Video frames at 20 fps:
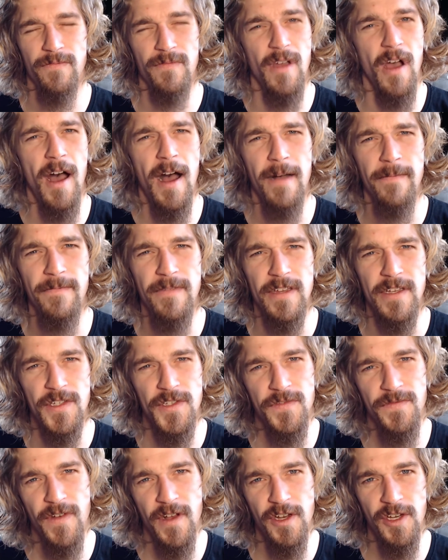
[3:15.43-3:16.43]

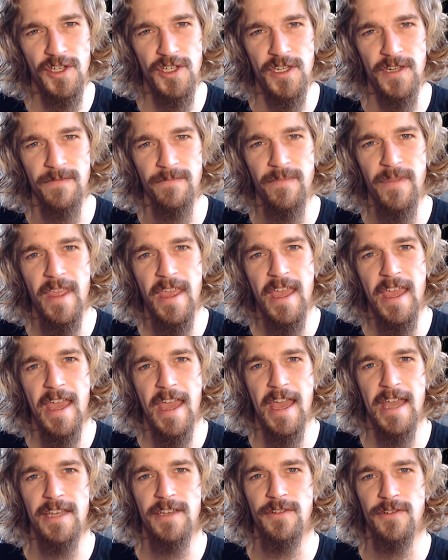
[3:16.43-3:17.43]
obvious function,
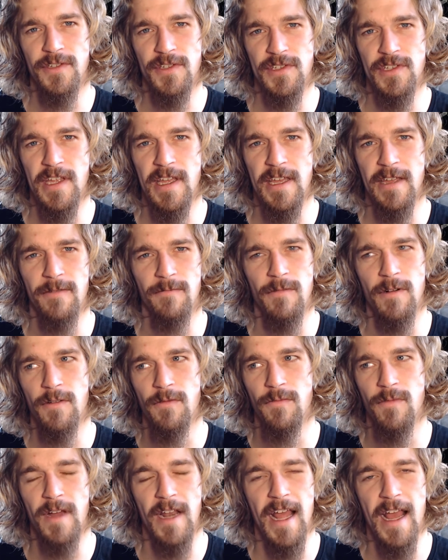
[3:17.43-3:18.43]
and you'll say, well,
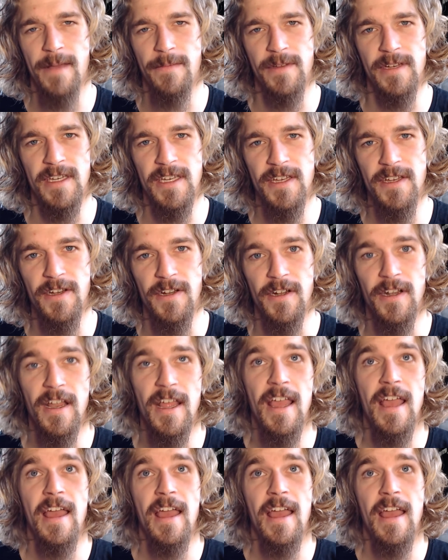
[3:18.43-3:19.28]
what happened here?